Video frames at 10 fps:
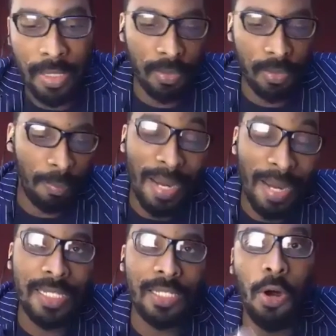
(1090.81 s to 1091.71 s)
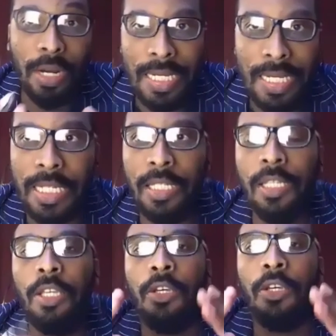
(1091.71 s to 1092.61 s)
But honestly,
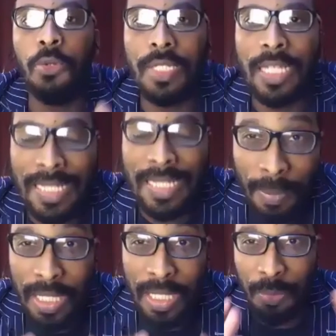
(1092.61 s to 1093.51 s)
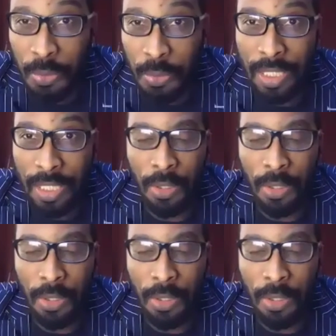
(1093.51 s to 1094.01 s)
using somebody's music